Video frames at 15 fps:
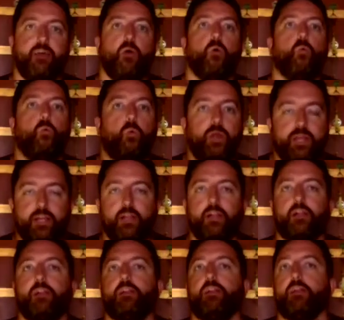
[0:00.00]

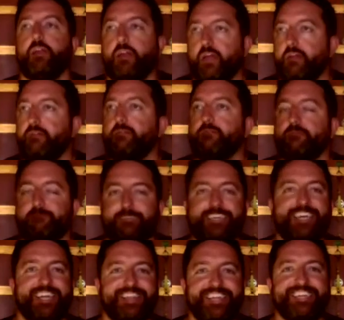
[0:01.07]
will
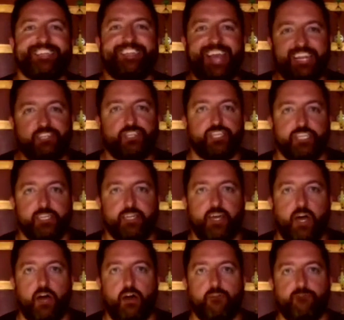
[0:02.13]
get the attention
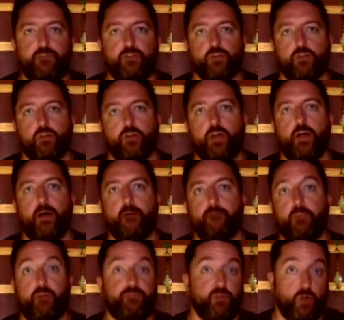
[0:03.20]
of your
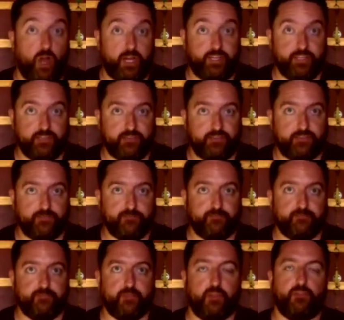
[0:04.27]
audience.
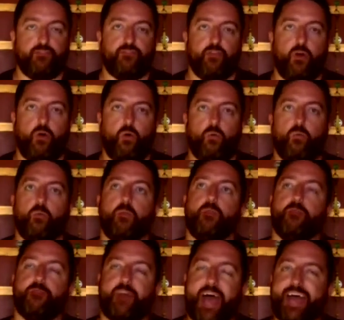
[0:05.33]
So
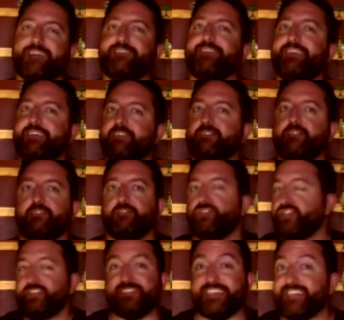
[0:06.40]
that is
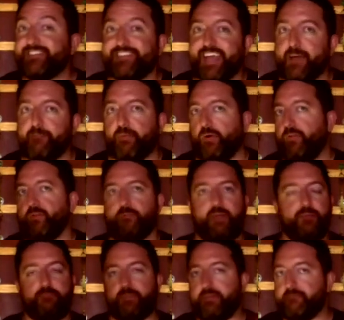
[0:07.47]
just an example. There
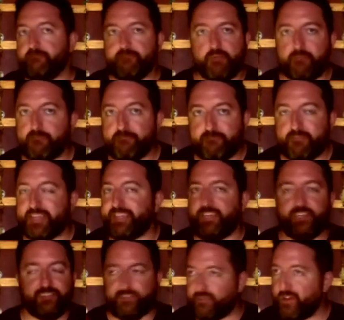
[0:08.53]
might be
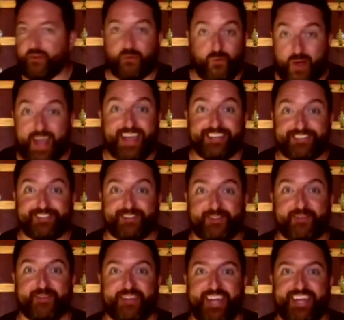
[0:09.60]
millions of other ways to
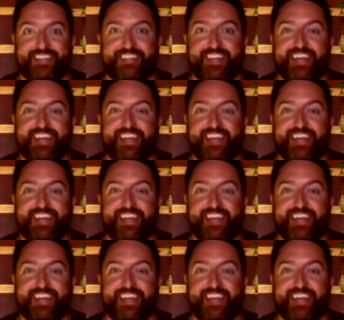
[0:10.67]
create